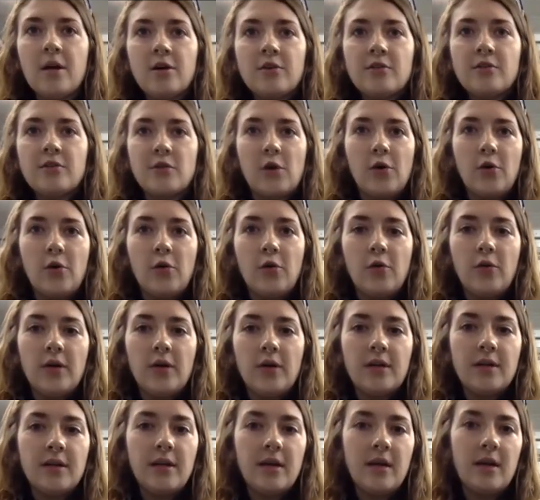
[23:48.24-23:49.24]
So
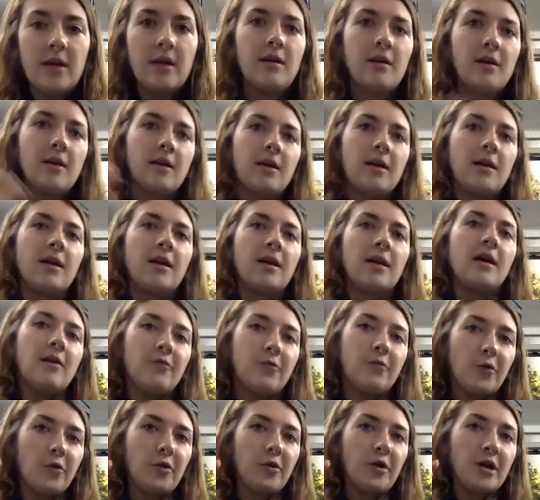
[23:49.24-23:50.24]

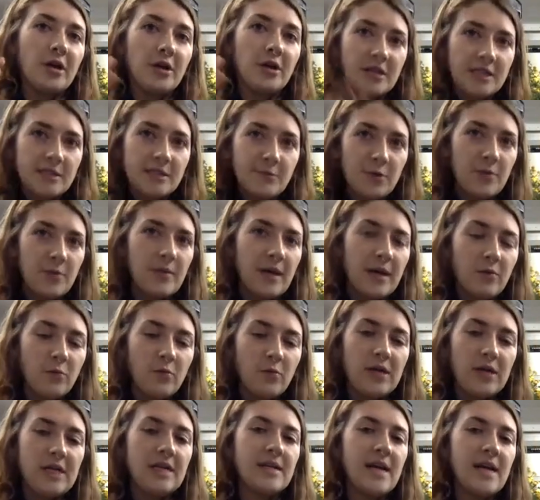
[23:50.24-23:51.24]
for a good experiment,
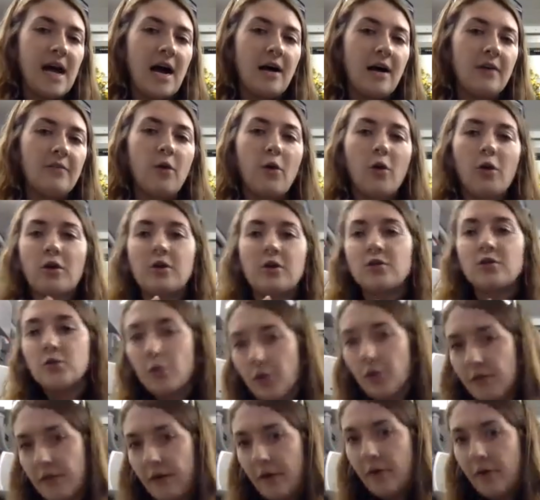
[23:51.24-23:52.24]
we need to have our
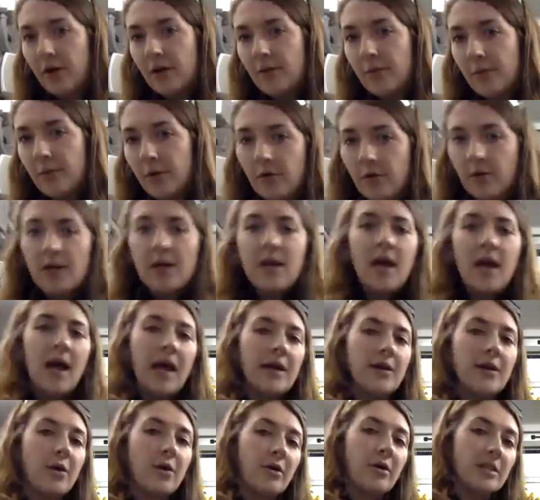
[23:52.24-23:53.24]
control variable
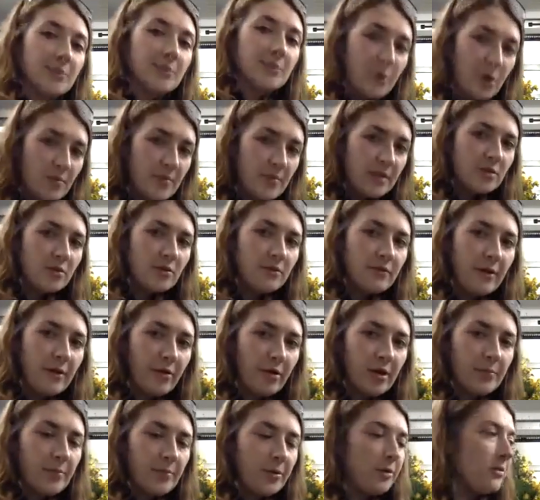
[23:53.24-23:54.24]
and our experimental
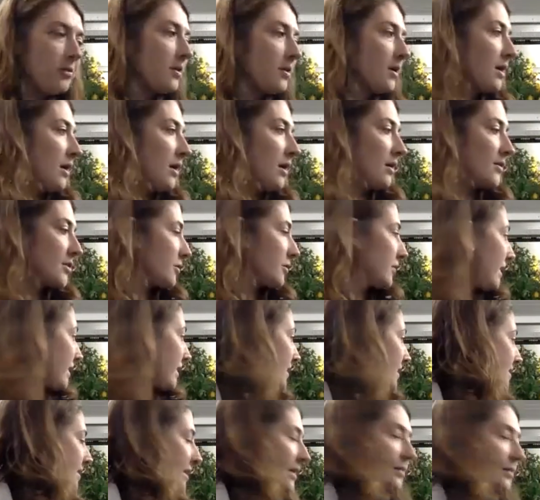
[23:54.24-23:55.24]
variable. So like
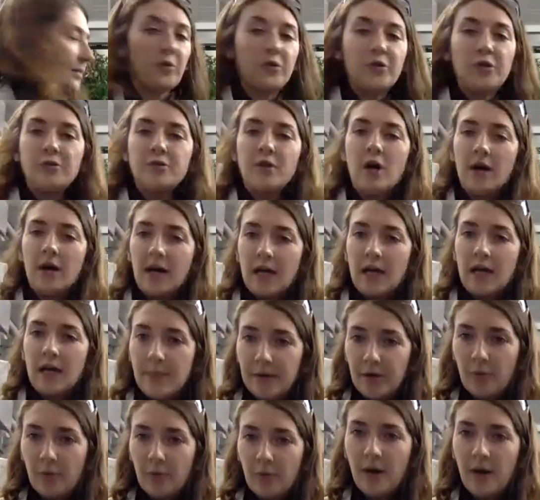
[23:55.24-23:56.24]
I said, we're talking
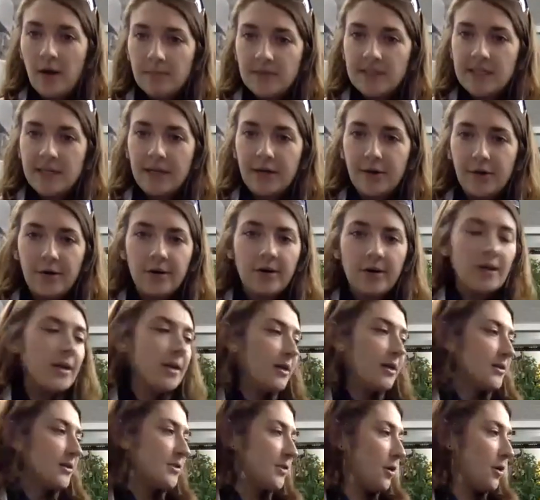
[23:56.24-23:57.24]
about our pumps here.
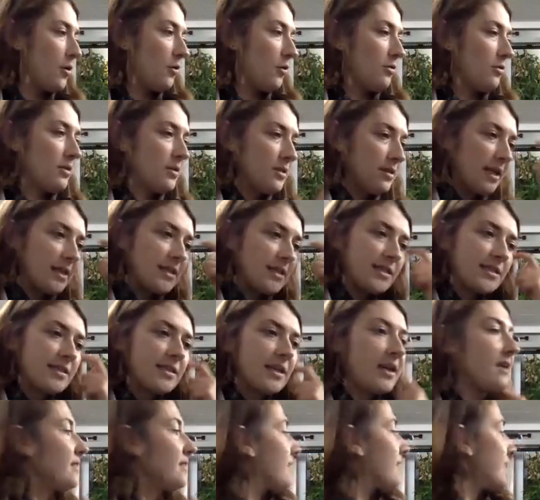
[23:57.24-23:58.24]
So let's
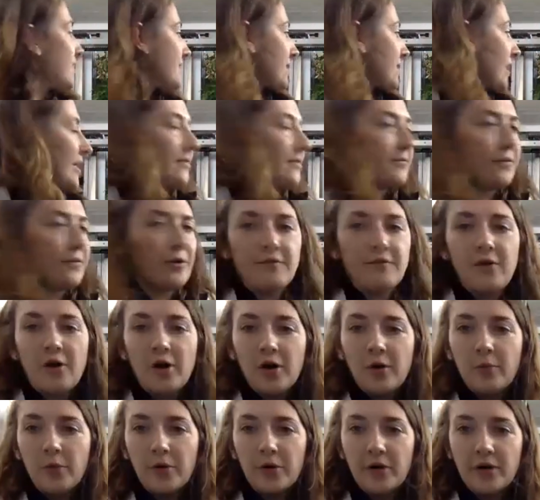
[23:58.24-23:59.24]
say this side of our
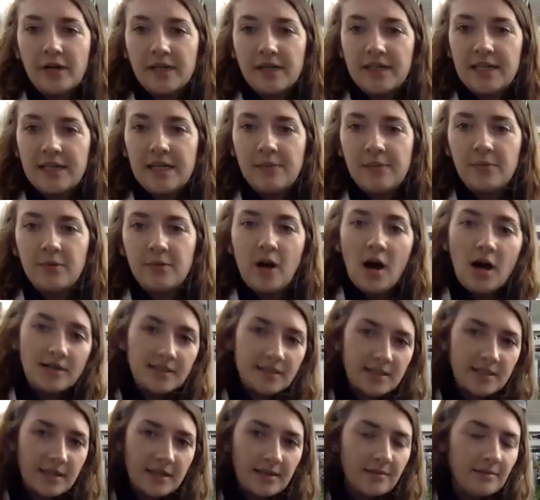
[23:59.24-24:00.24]
farm, we're going to keep
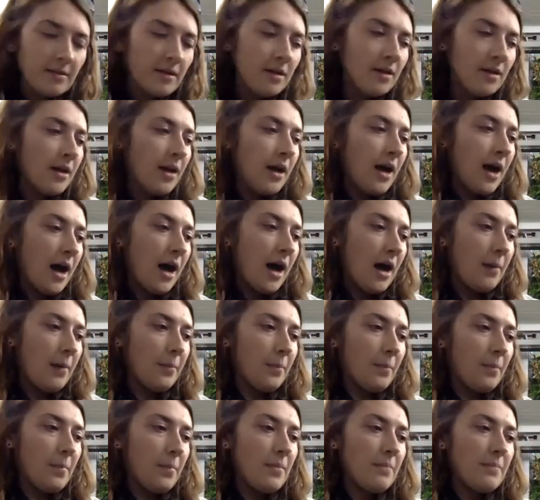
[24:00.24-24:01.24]
constant.
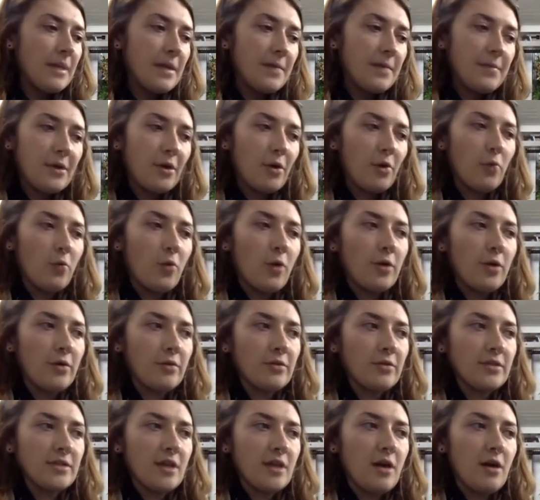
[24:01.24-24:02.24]
Maybe our water
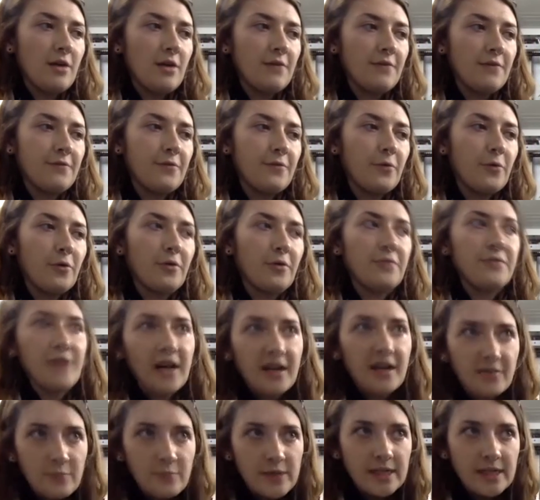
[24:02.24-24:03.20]
is on for 5